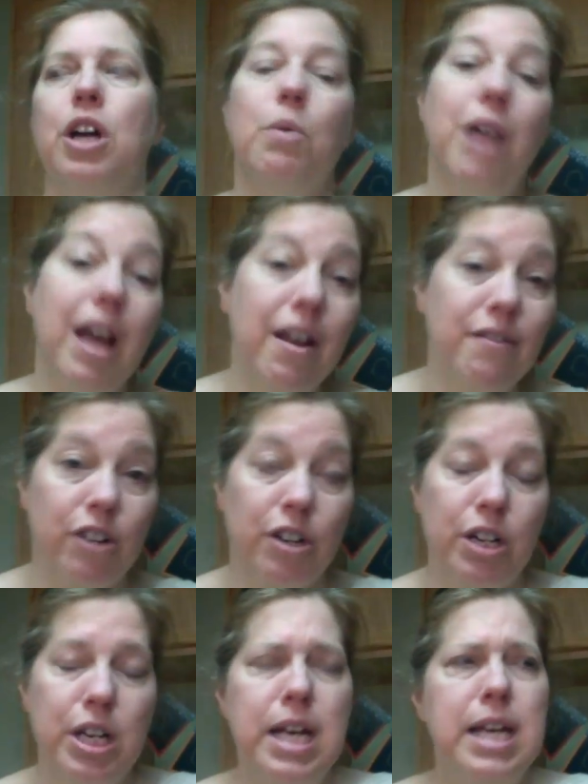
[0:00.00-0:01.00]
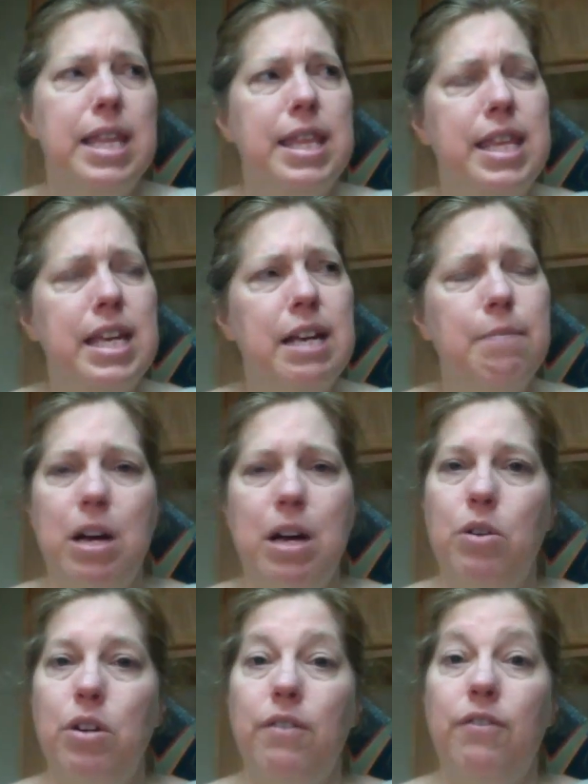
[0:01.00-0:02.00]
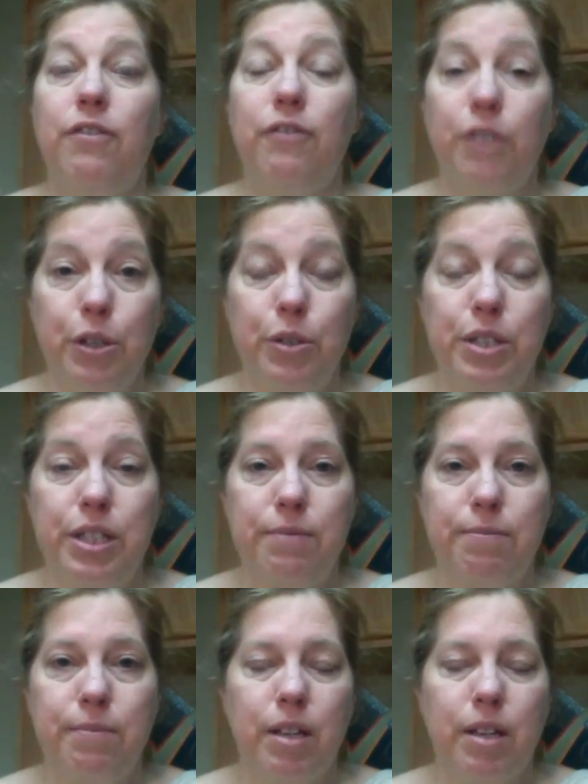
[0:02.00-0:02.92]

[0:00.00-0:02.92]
However, the thing about fruits,